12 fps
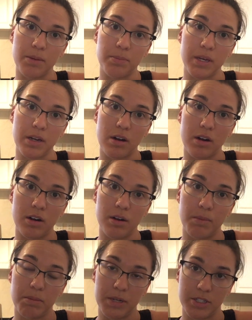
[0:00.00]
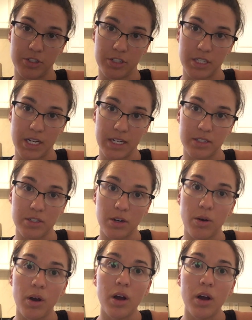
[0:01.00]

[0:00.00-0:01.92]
a PR on my bench today. So